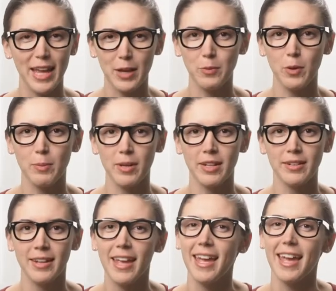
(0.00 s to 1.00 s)
a
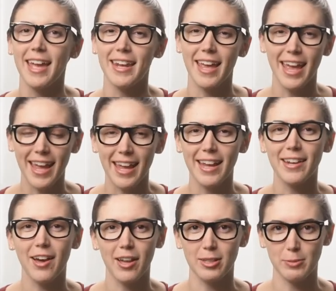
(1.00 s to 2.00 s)
woman, and a
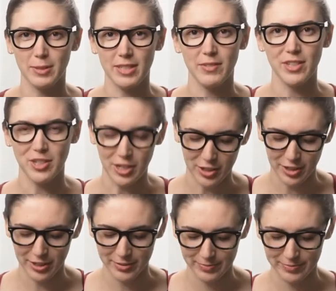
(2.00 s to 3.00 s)
non-specific gender.